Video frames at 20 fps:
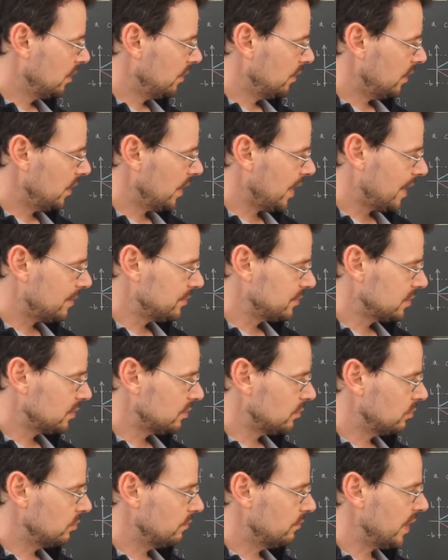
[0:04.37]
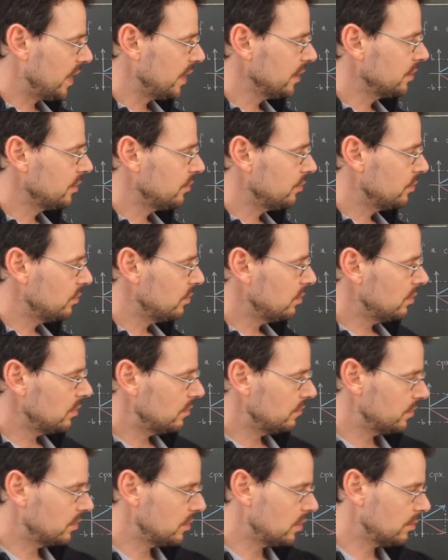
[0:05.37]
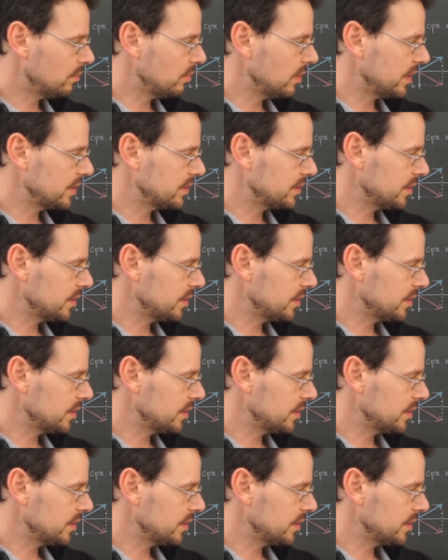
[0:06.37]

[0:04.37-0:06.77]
The absolute value of a complex